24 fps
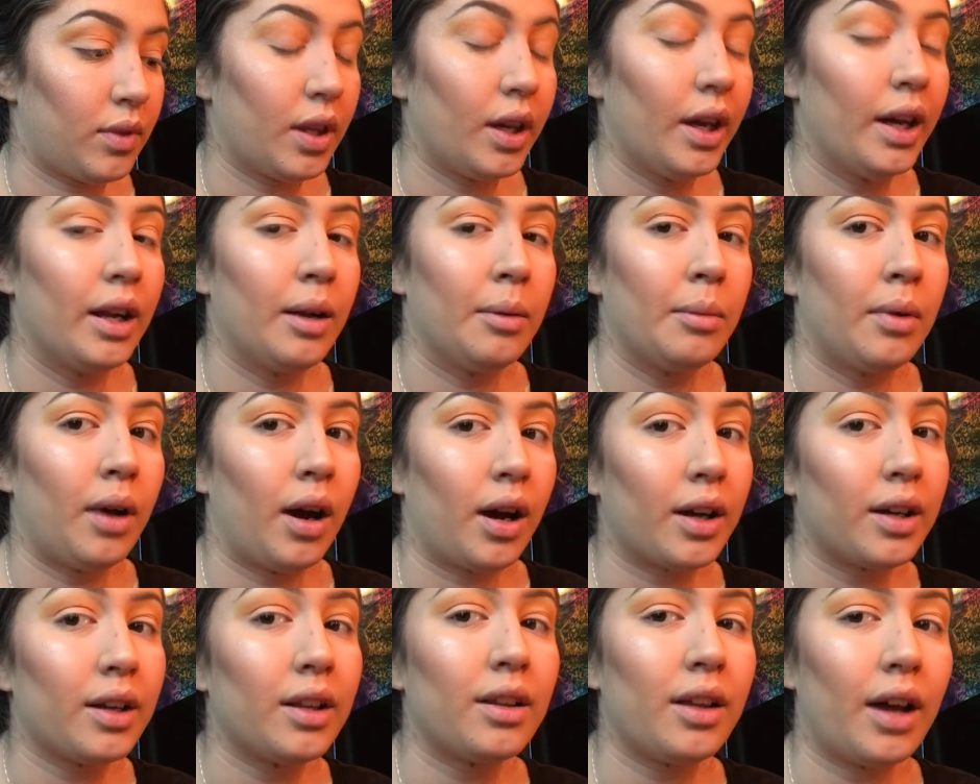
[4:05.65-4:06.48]
And I'm not
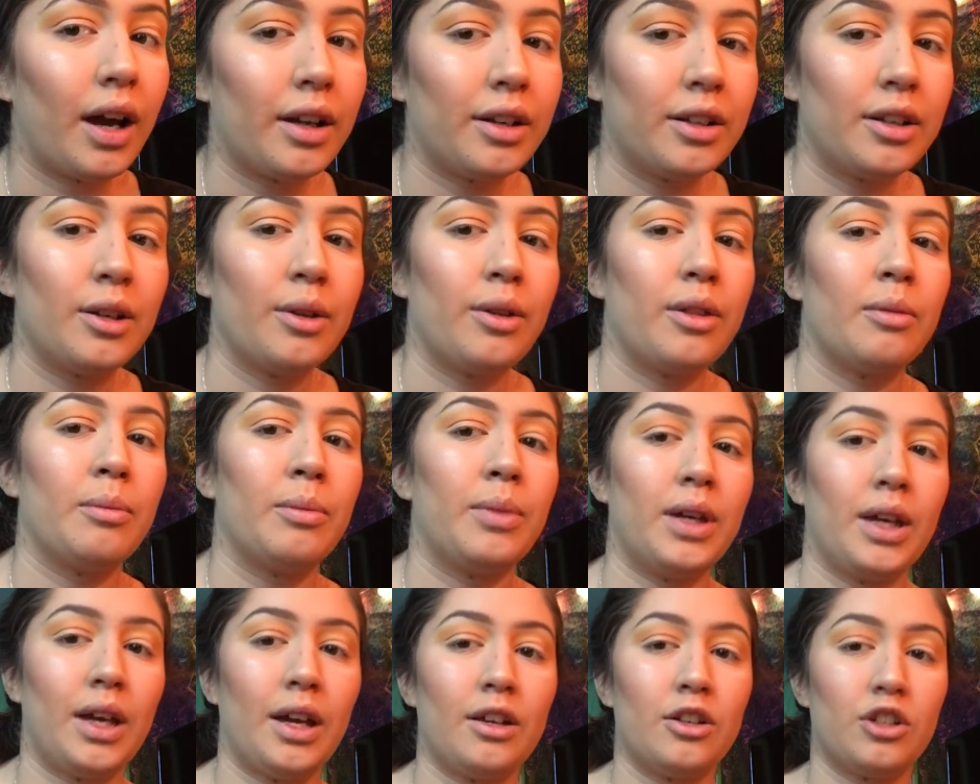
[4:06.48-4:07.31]
gonna lie to you, the
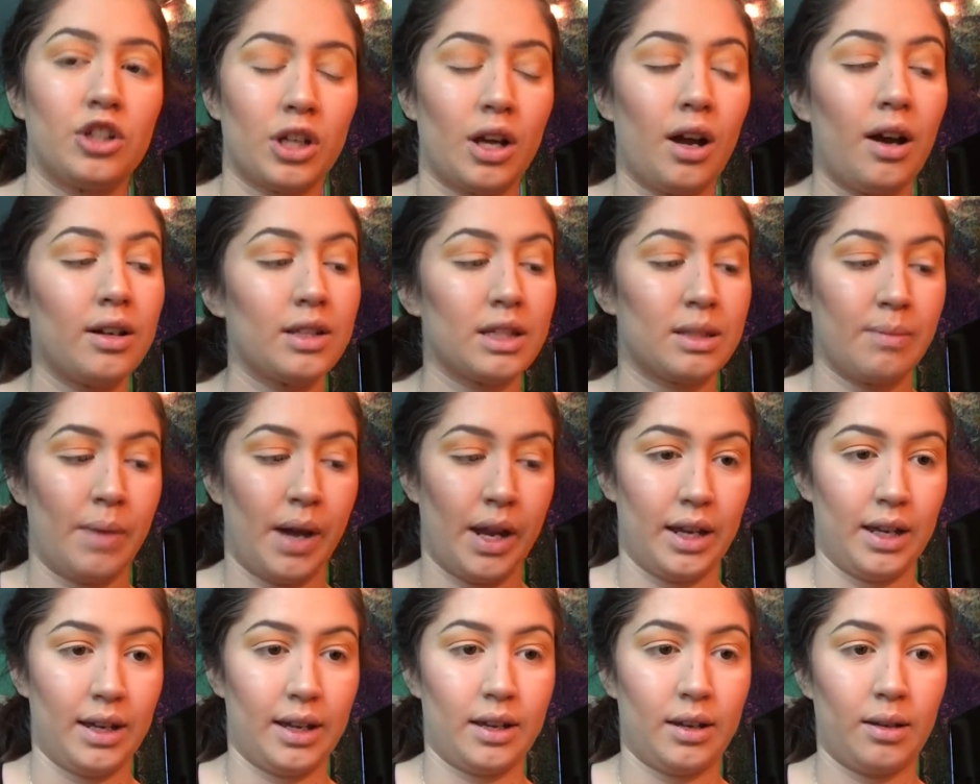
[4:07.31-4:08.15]
BH
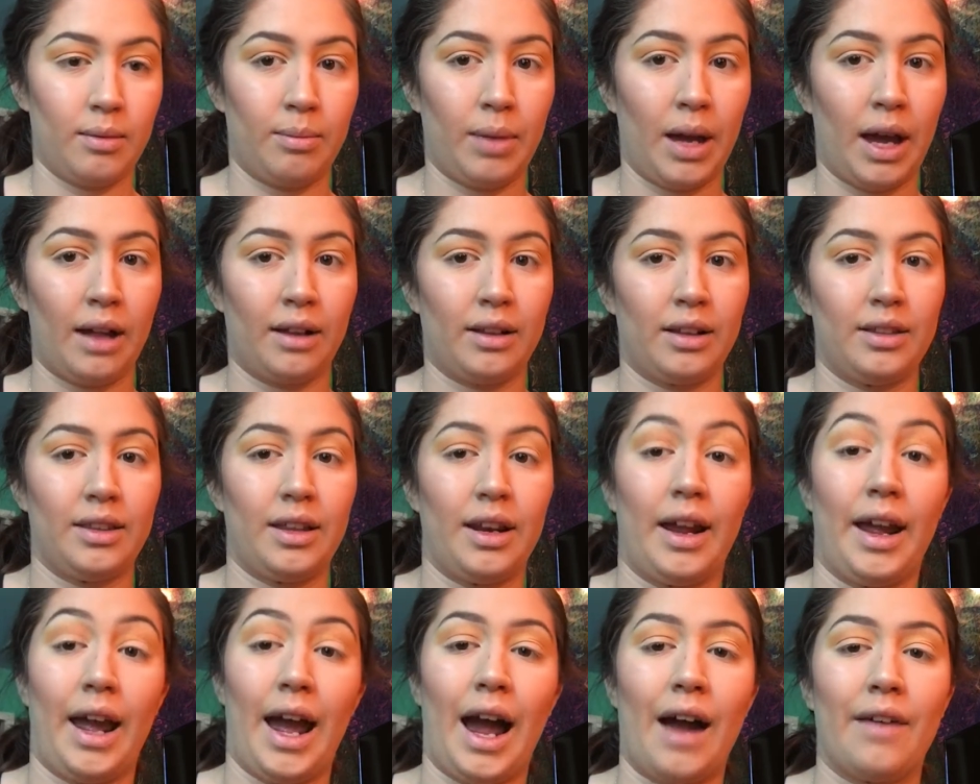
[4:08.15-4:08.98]
Cosmetic palette that
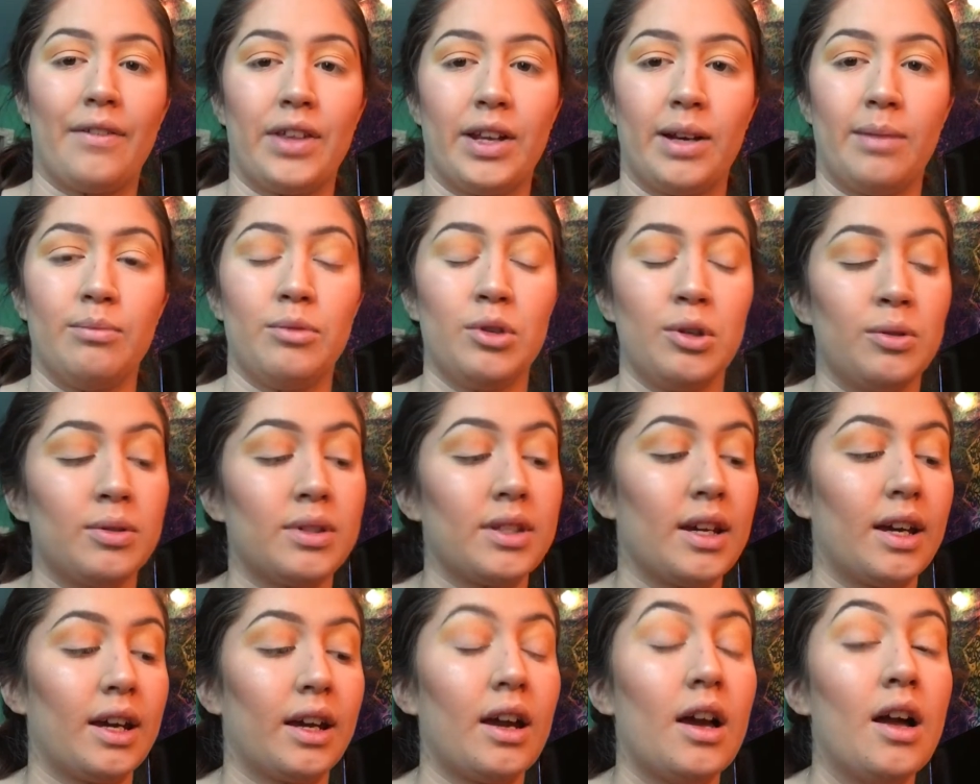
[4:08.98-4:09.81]
I have that I'm
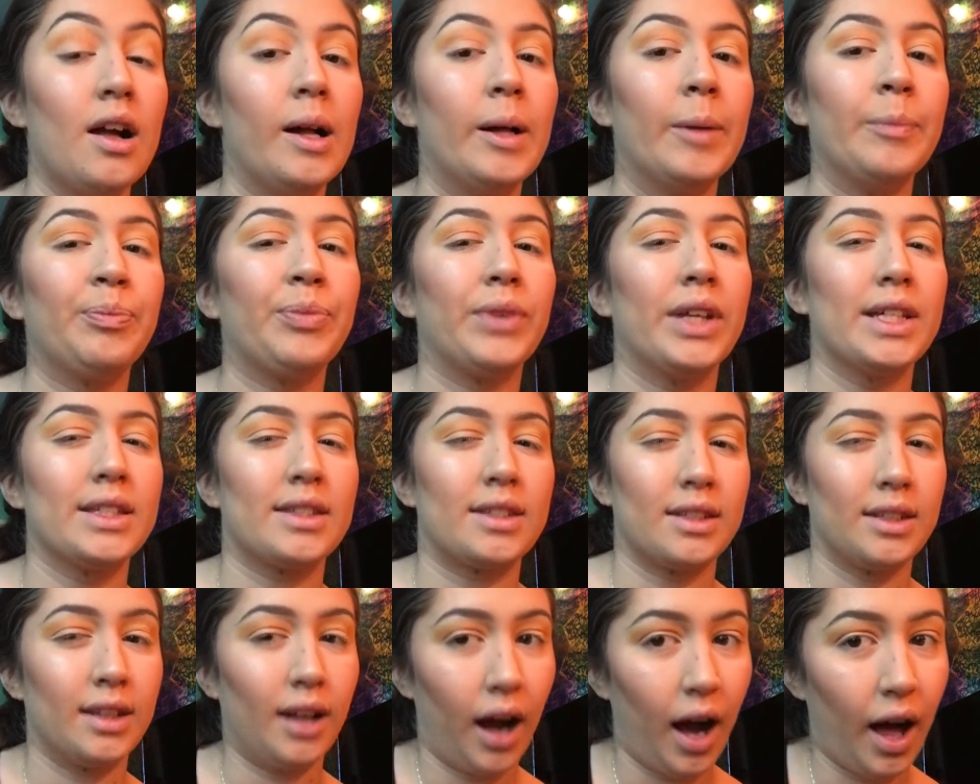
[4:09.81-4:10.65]
using is
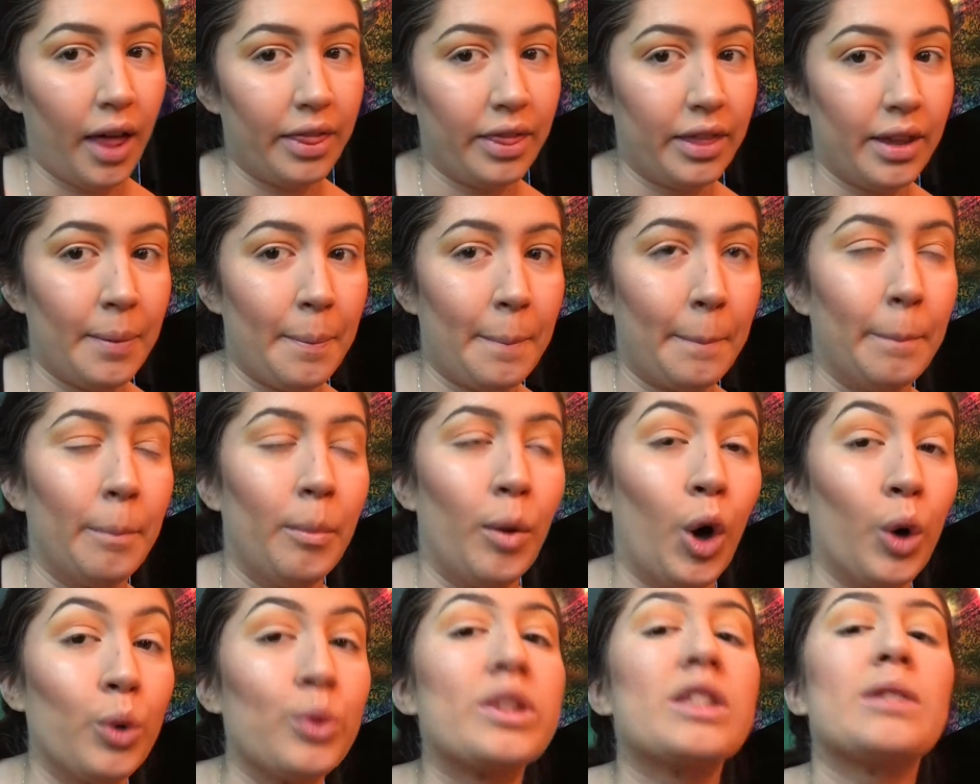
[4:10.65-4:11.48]
not the
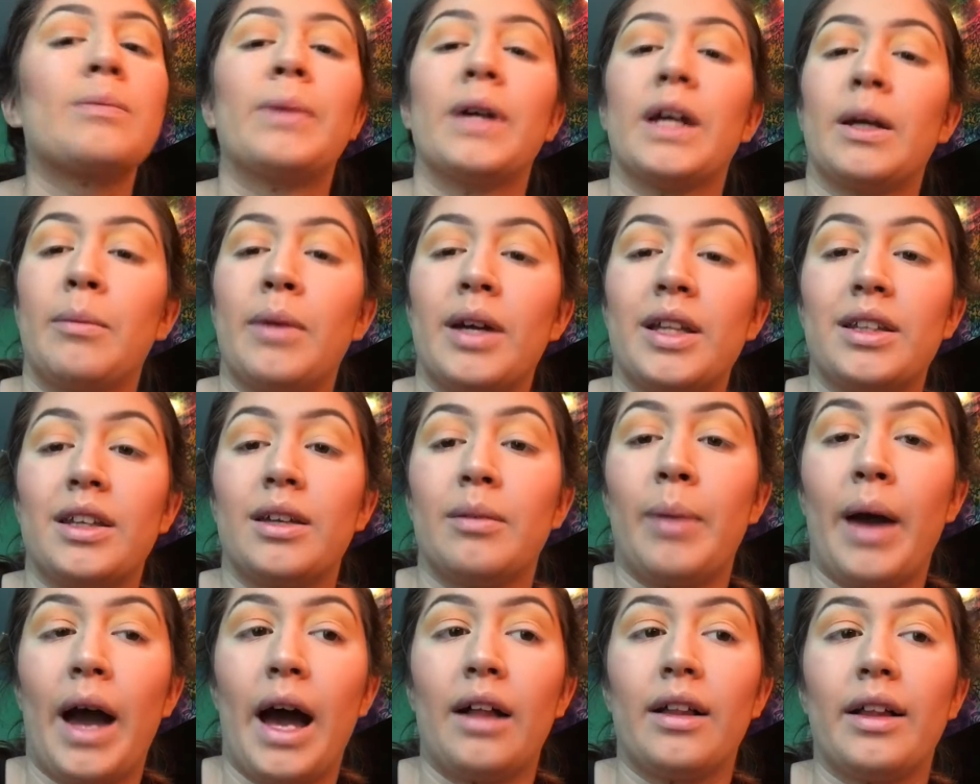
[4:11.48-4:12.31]
most pigmented
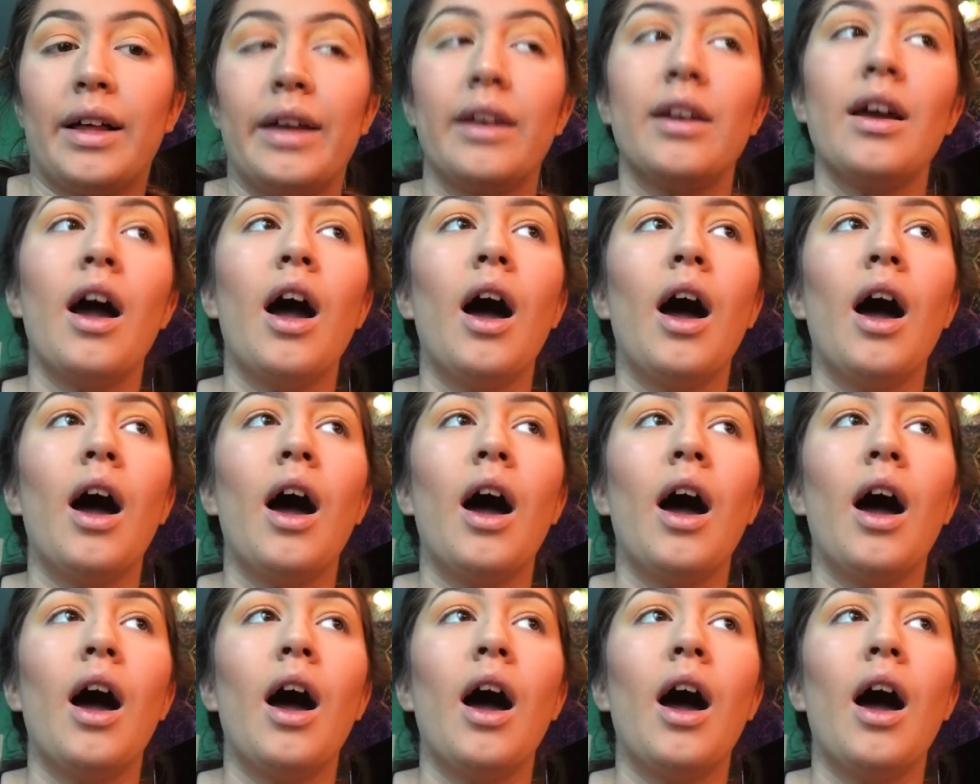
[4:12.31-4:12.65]
palette,